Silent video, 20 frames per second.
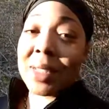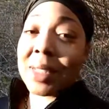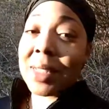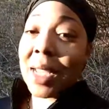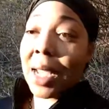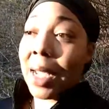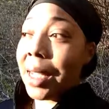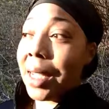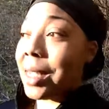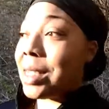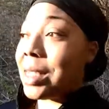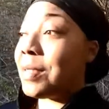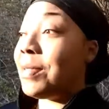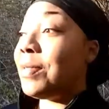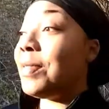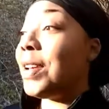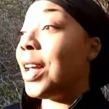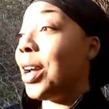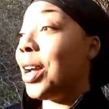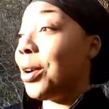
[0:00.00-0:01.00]
Diet is
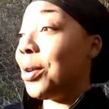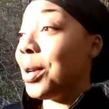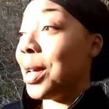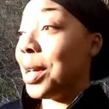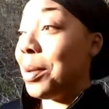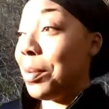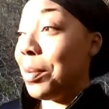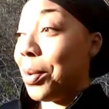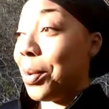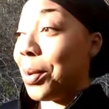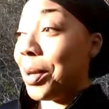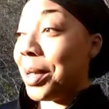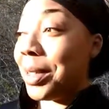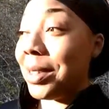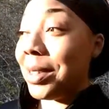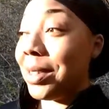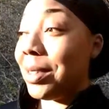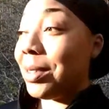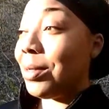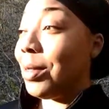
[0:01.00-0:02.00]
very
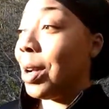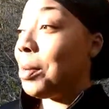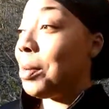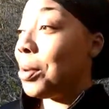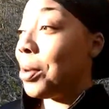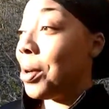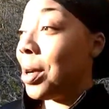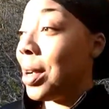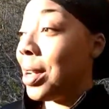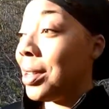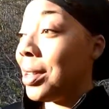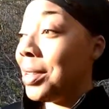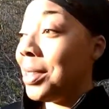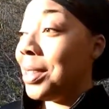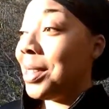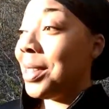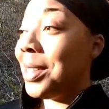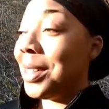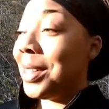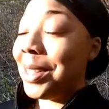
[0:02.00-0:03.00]
important. Right, Mariah?
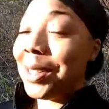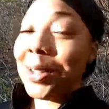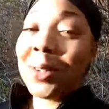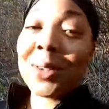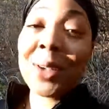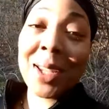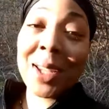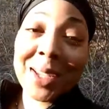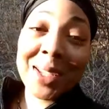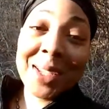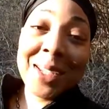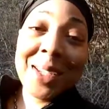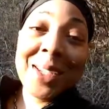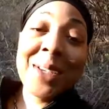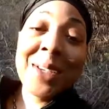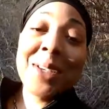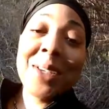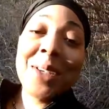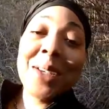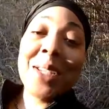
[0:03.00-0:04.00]
Okay.
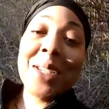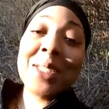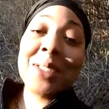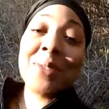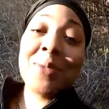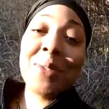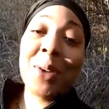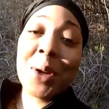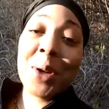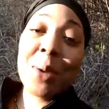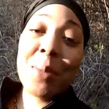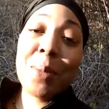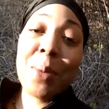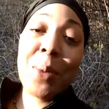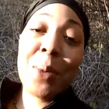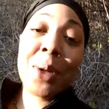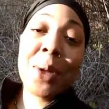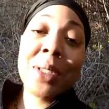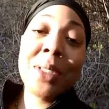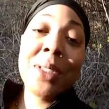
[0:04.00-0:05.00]
It's very
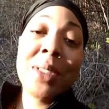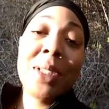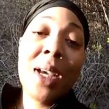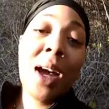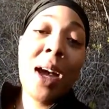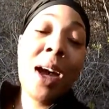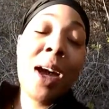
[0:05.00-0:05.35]
important.